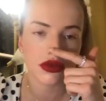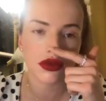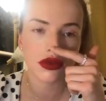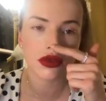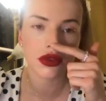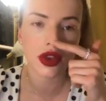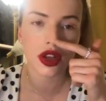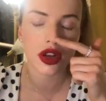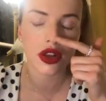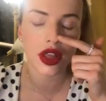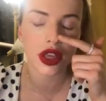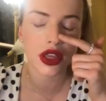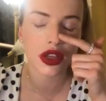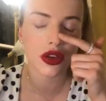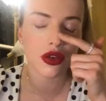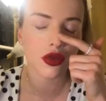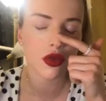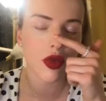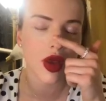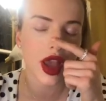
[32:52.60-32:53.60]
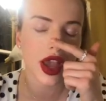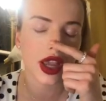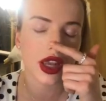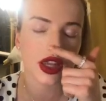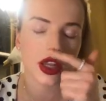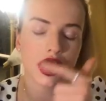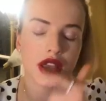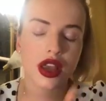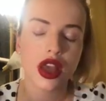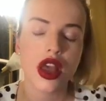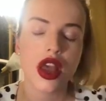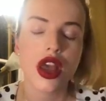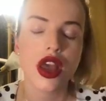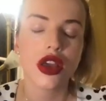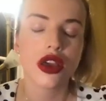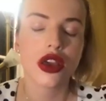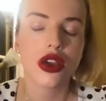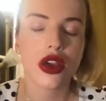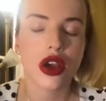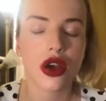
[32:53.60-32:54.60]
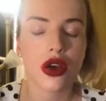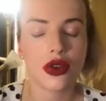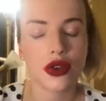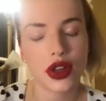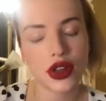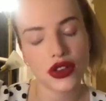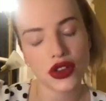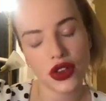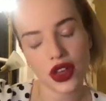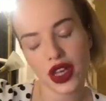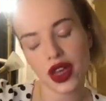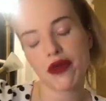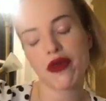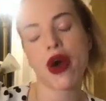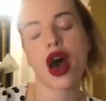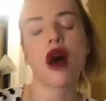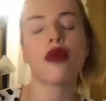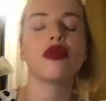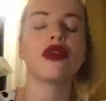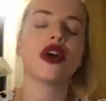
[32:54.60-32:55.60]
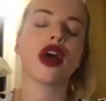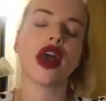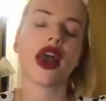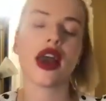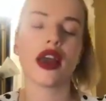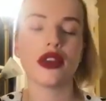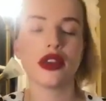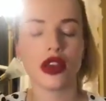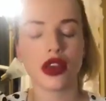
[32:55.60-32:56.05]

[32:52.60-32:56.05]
Kind of like you're whining. You go, now do like a bobblehead.